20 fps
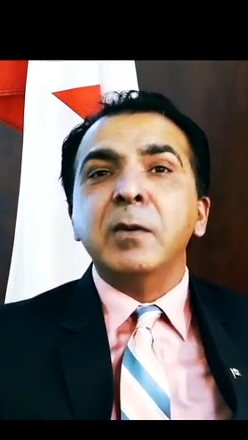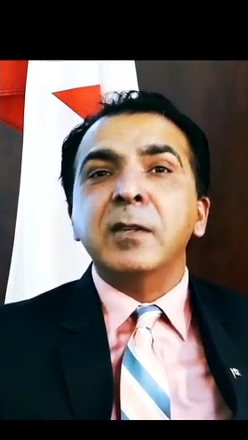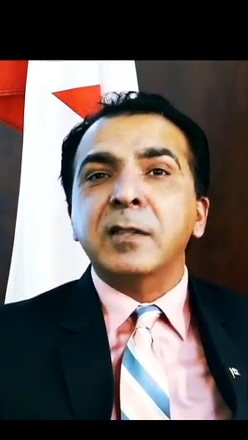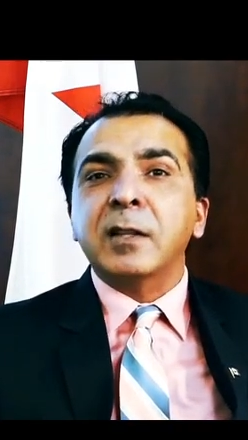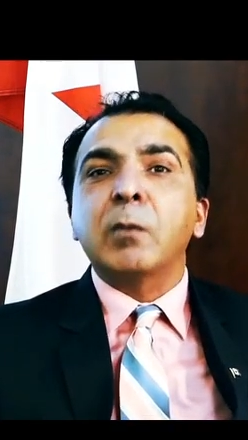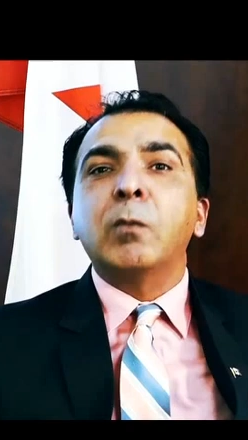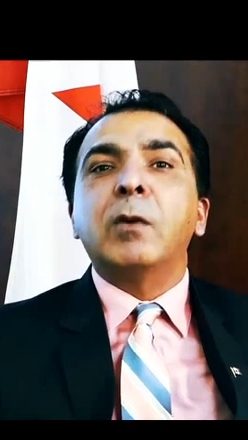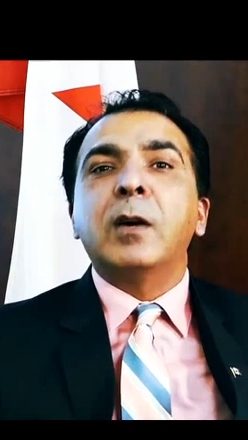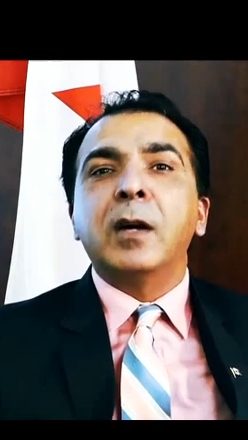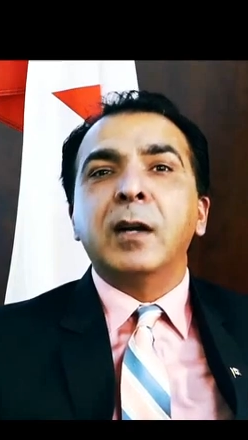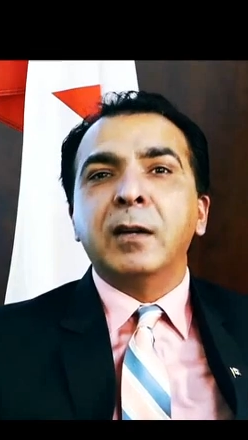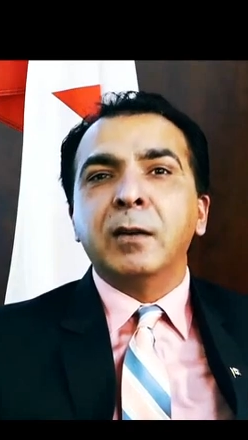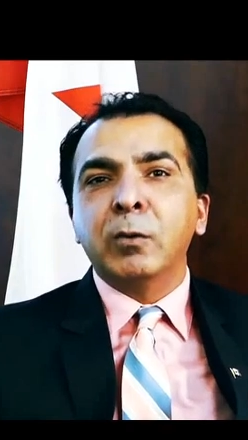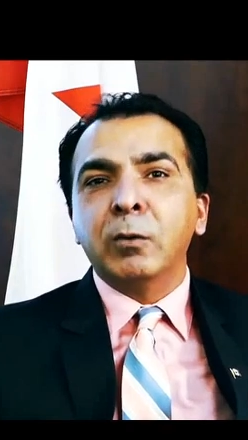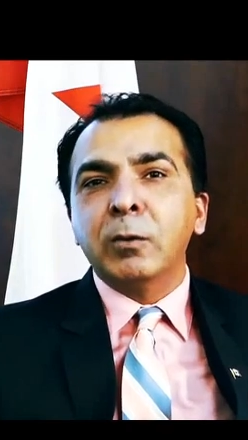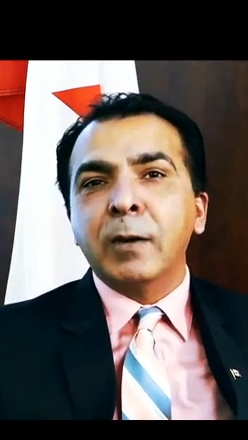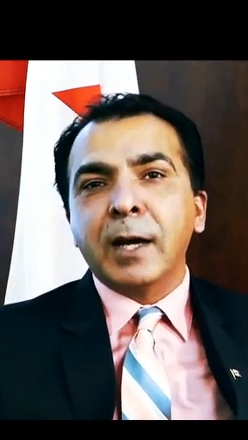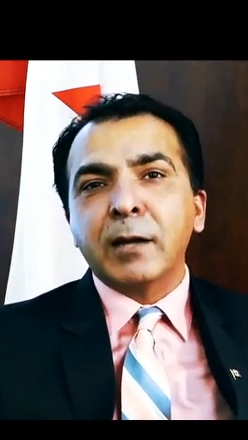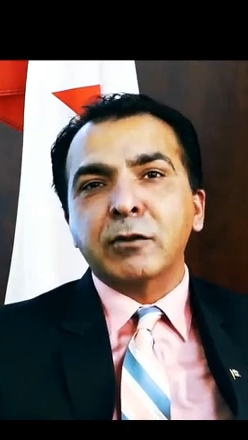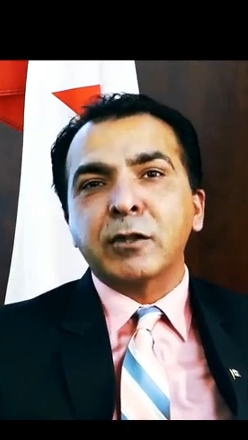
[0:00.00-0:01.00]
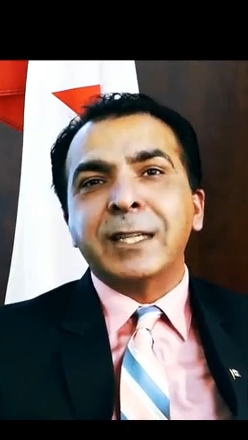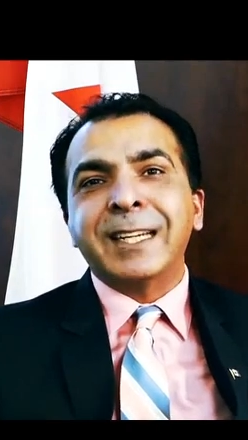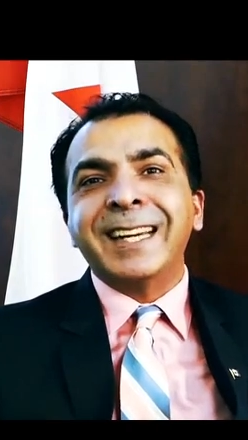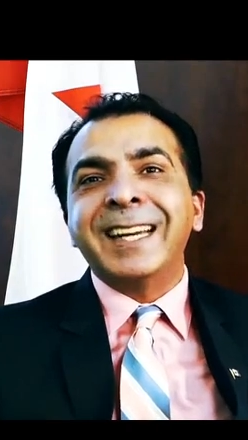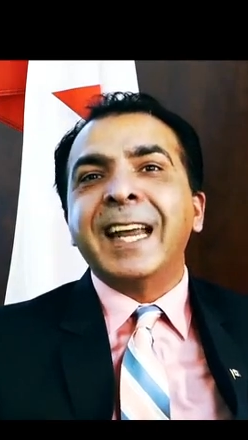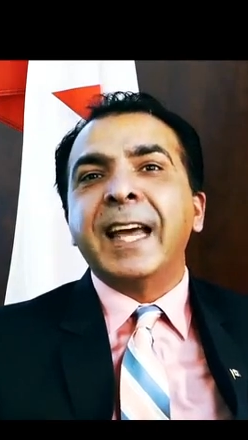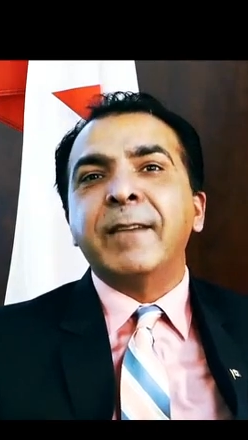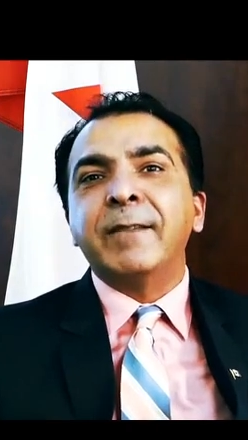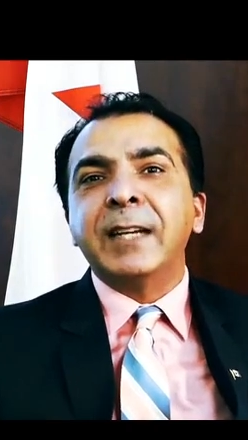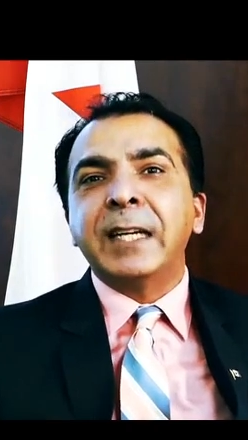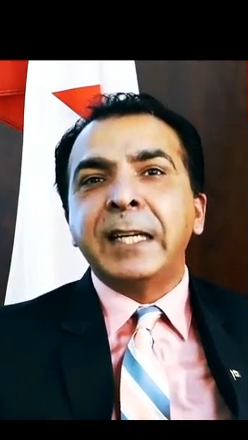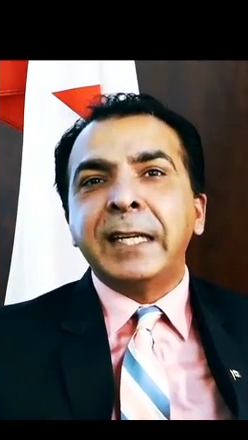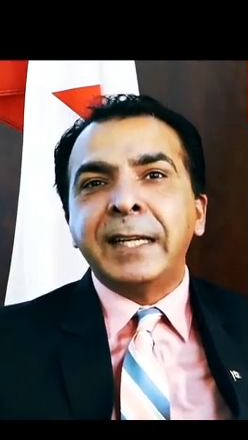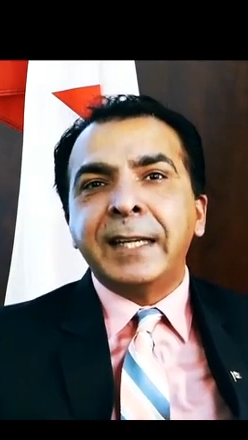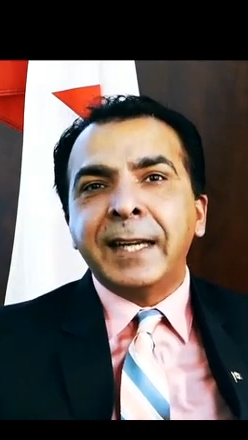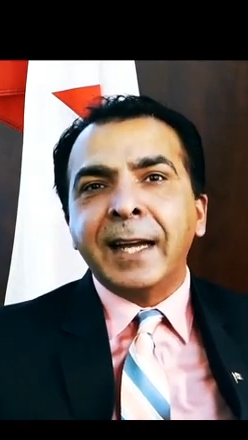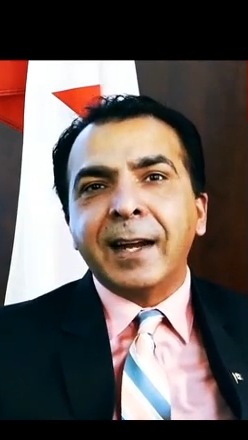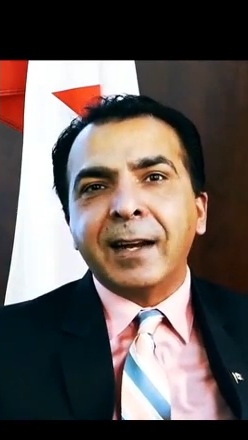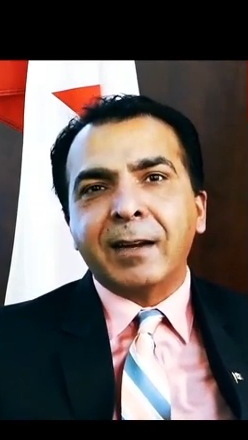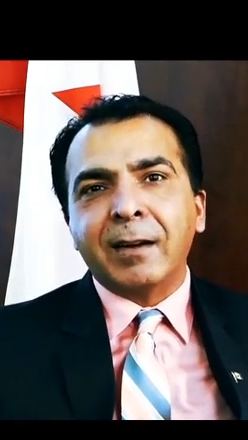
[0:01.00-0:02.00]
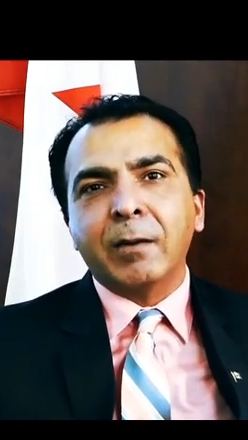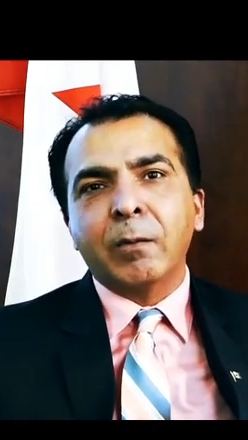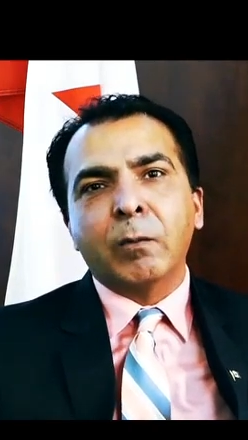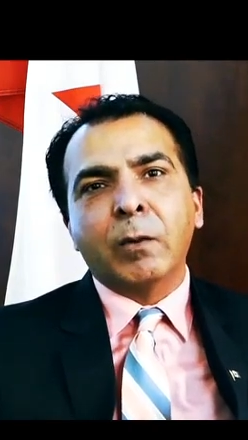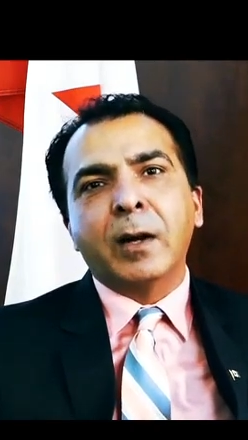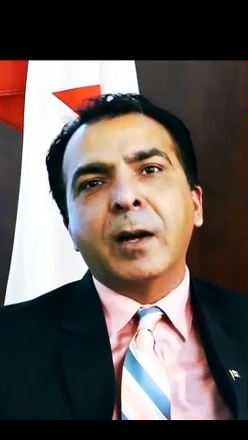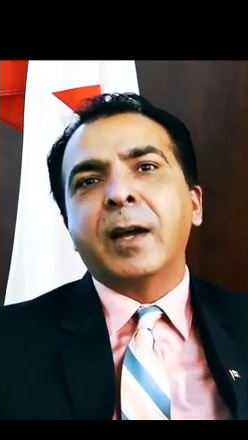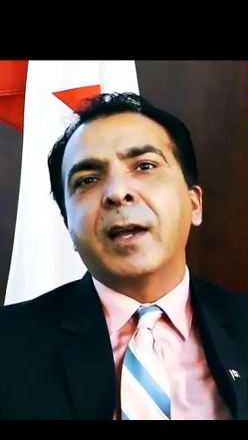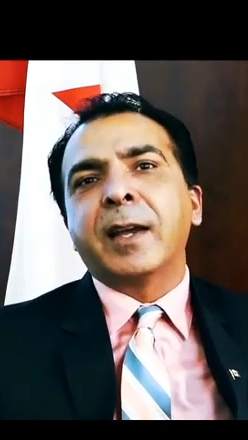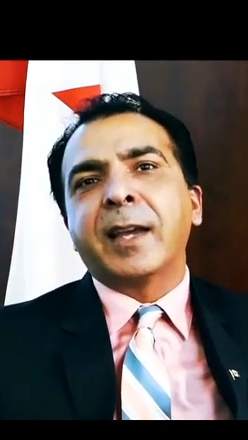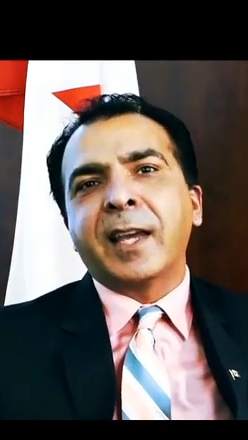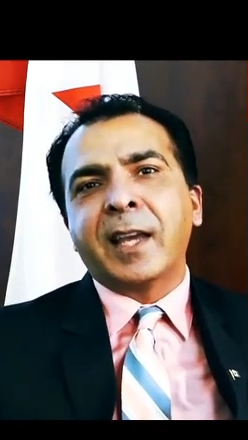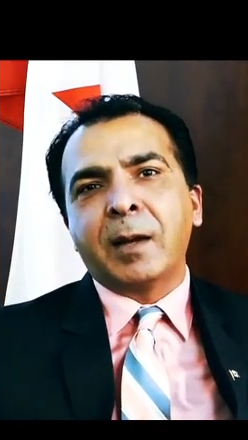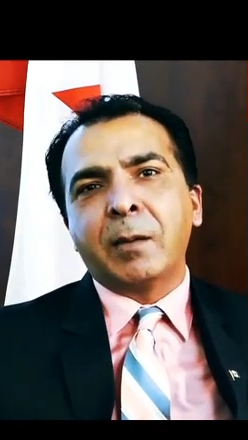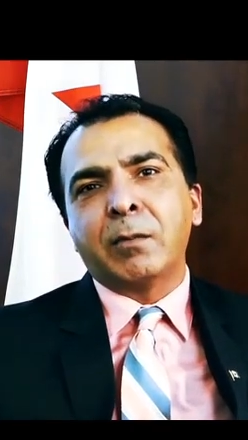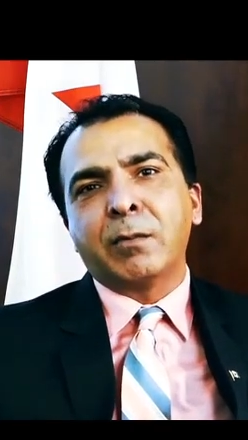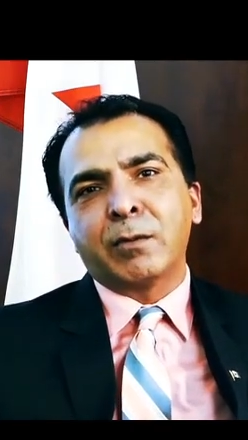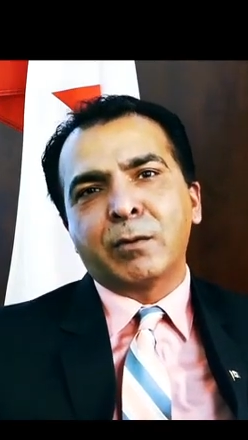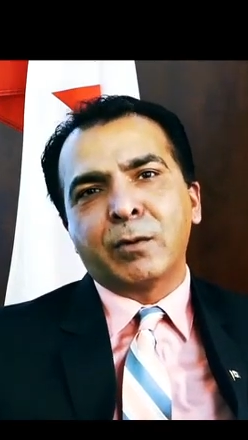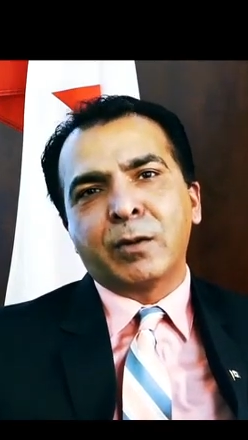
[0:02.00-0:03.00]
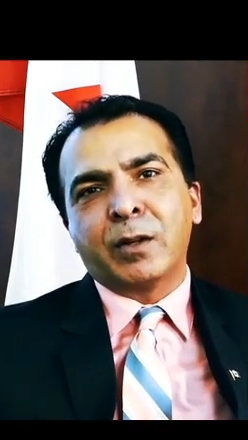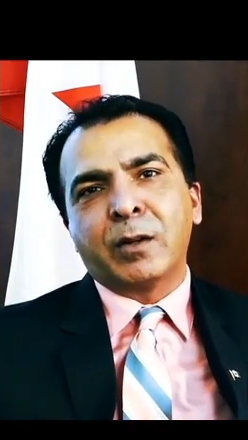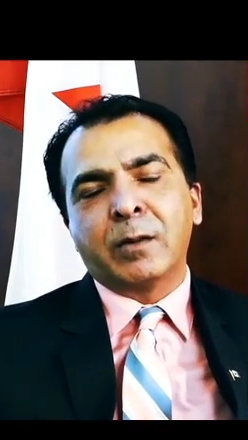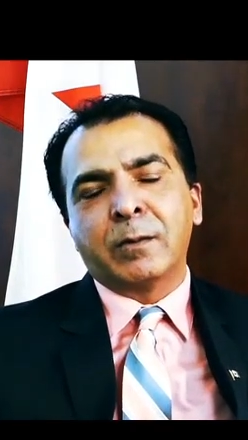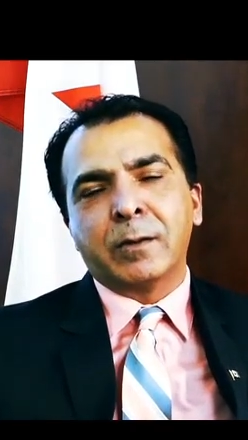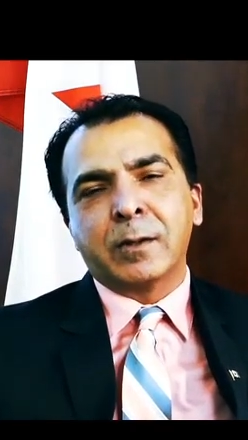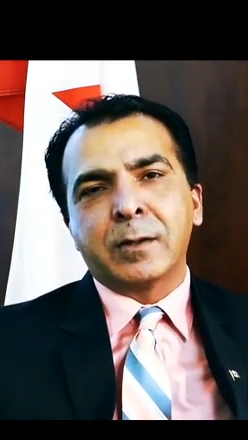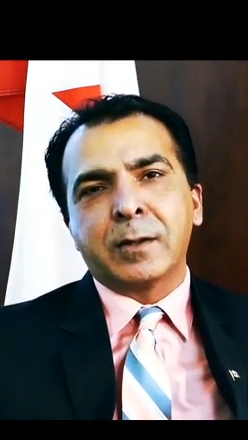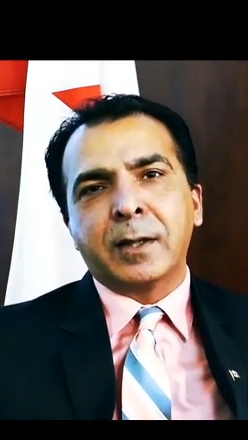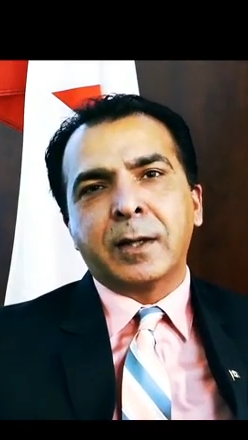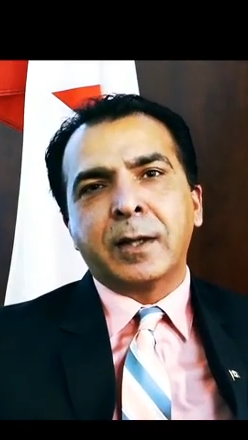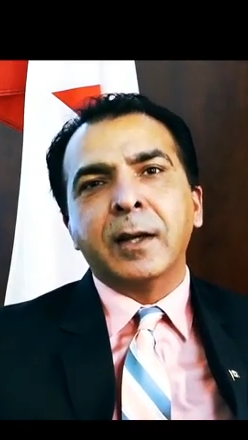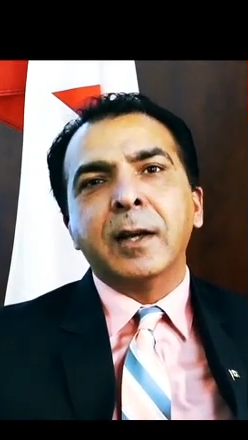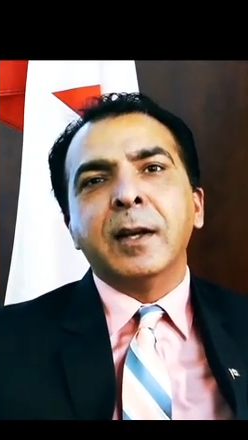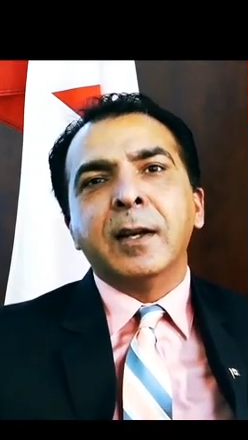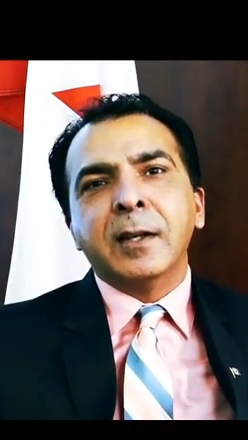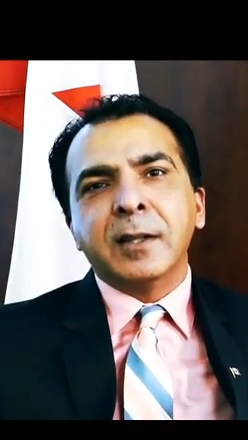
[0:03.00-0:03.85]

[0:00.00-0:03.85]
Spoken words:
was the one who actually didn't have any debt when I came through university.